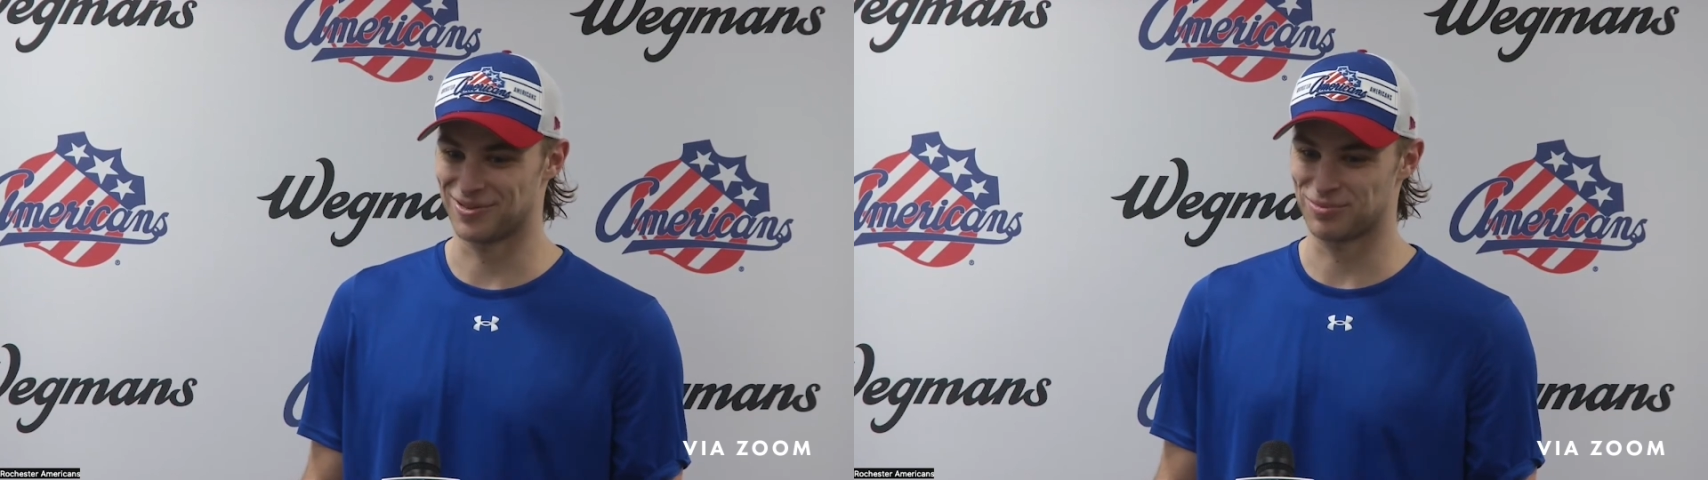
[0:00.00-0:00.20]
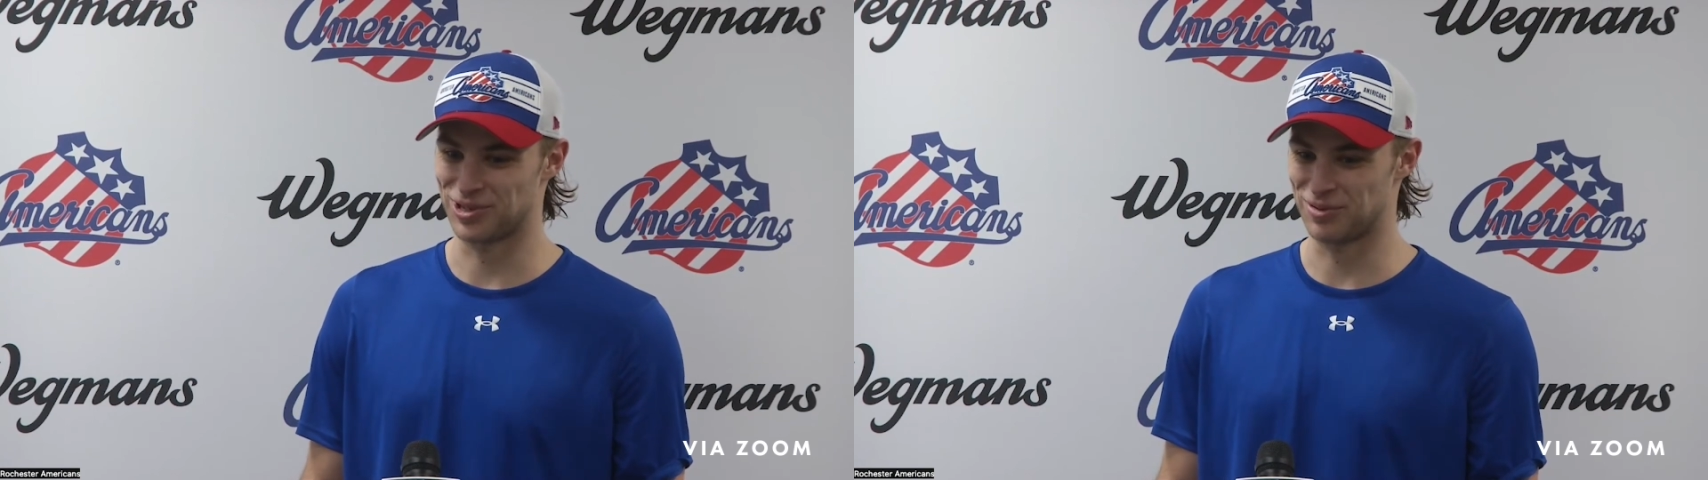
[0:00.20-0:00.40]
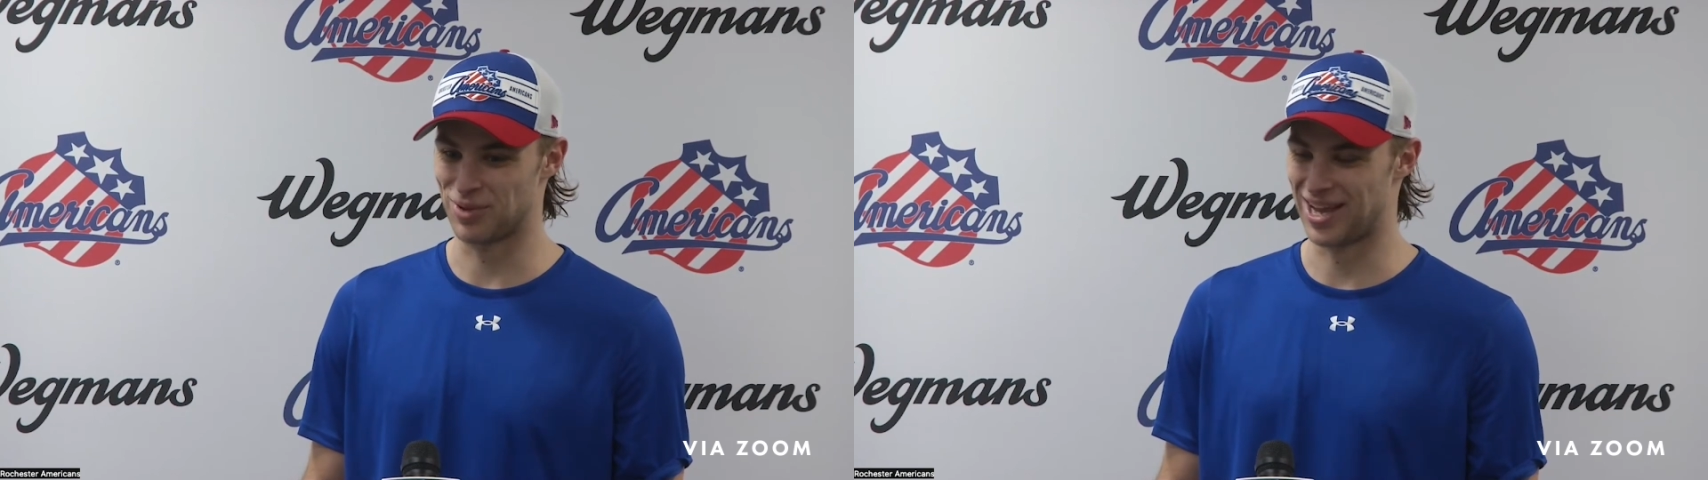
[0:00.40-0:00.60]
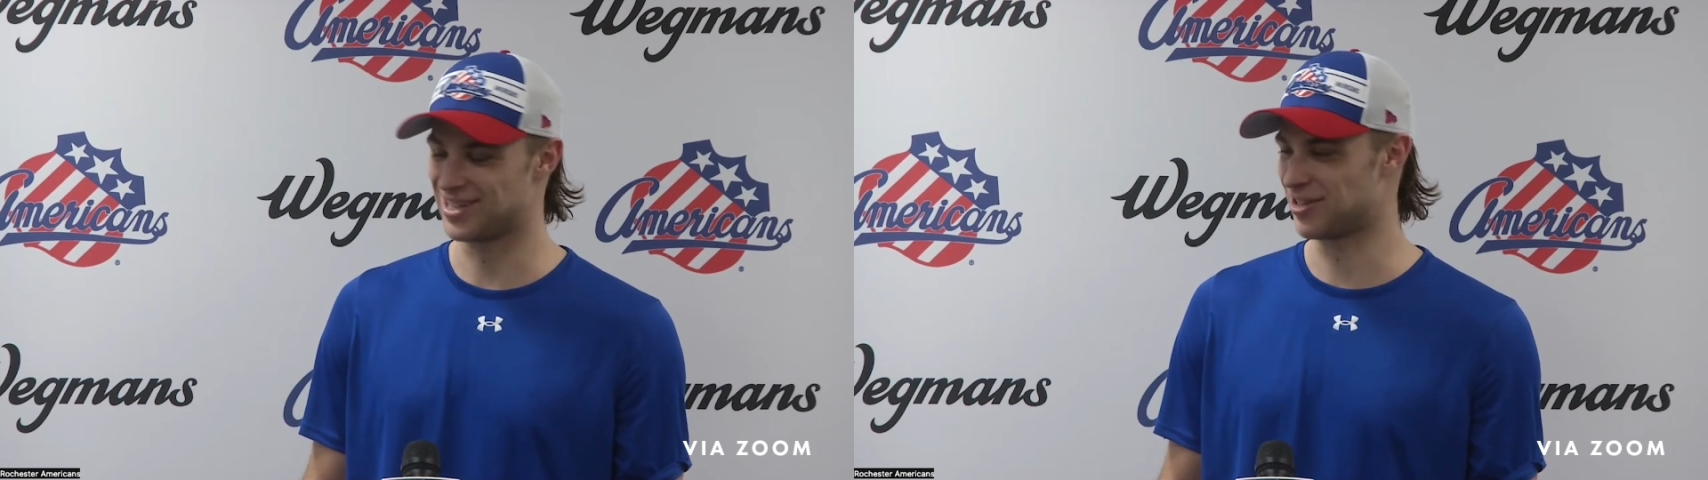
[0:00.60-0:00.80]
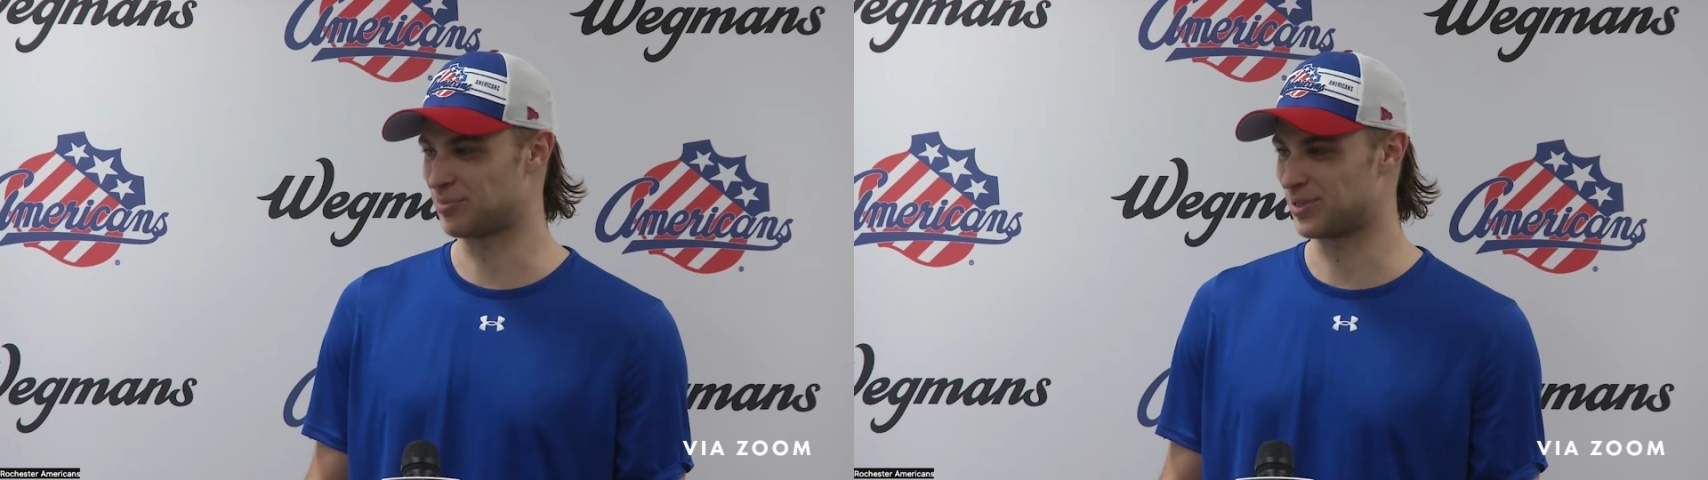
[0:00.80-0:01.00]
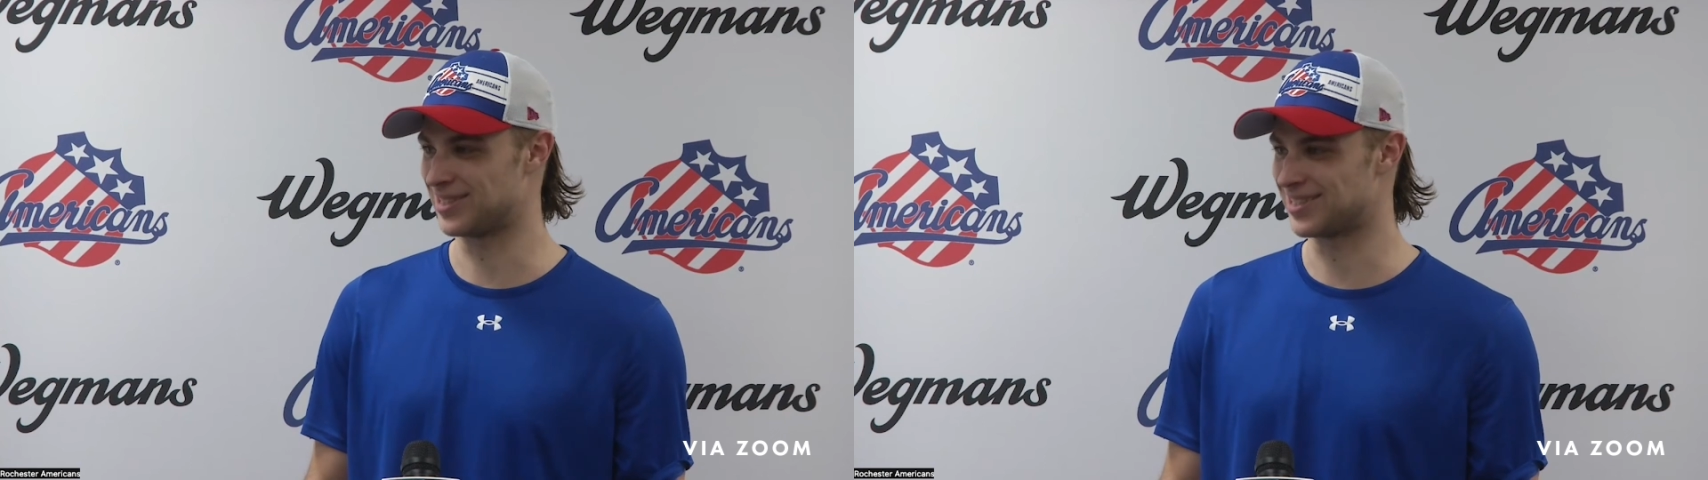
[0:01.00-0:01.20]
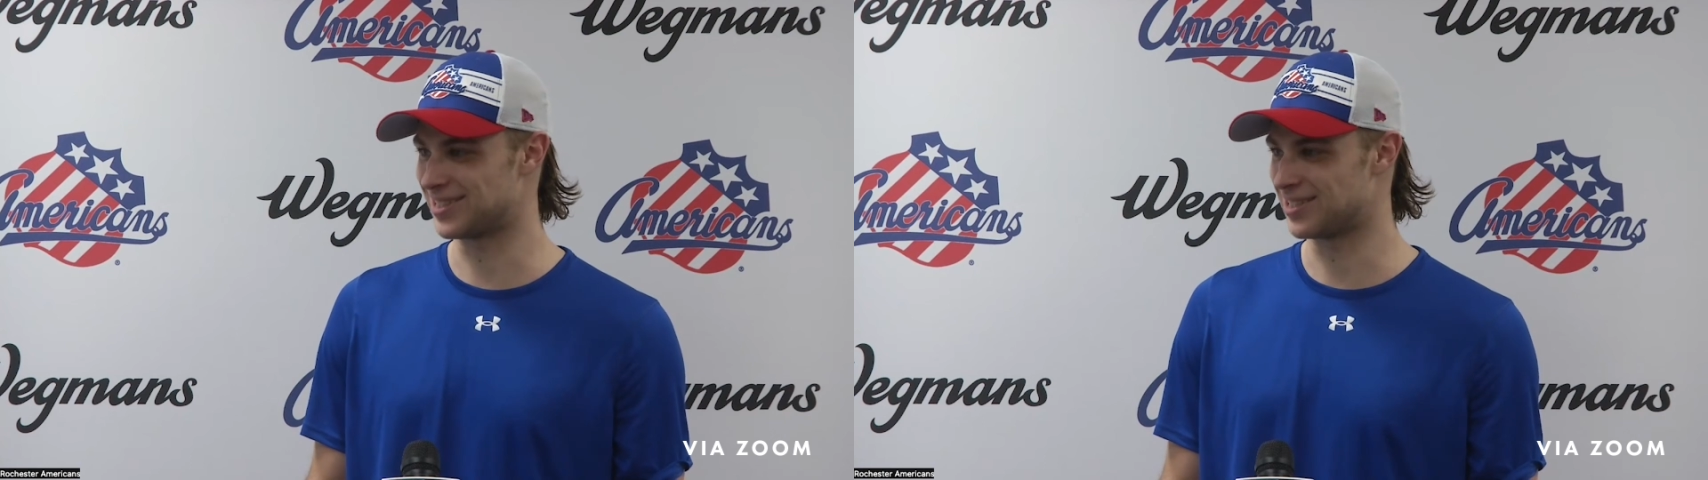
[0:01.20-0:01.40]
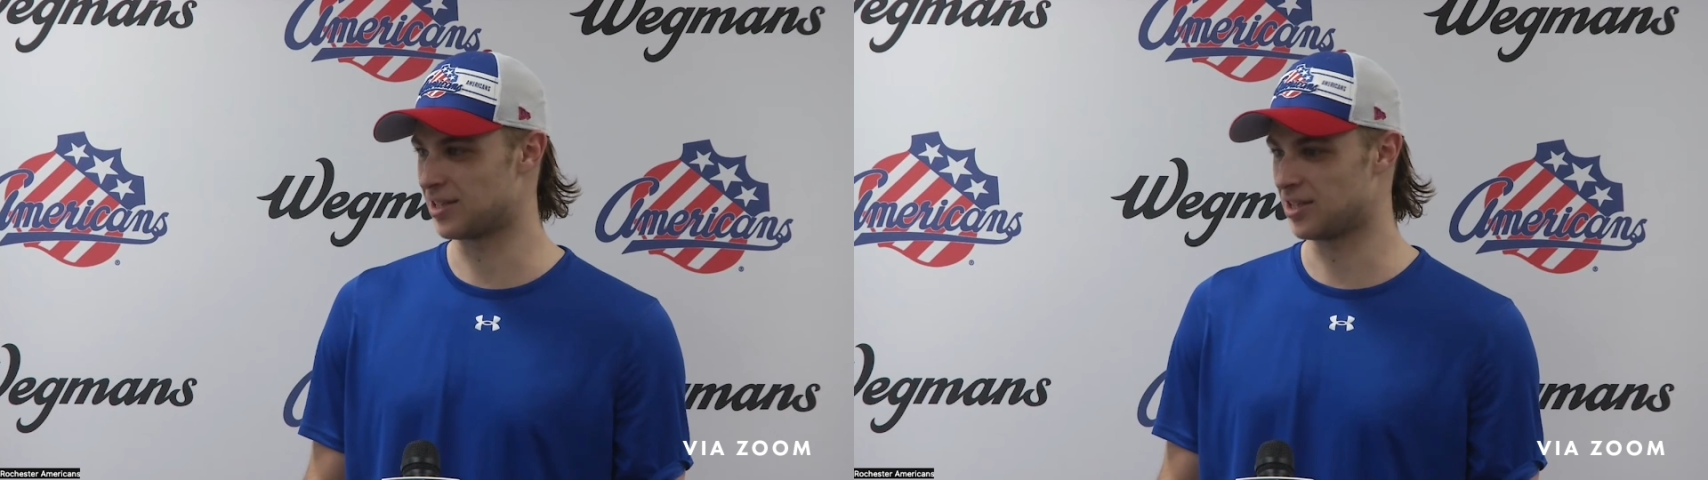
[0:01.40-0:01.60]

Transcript: pretty banged up and,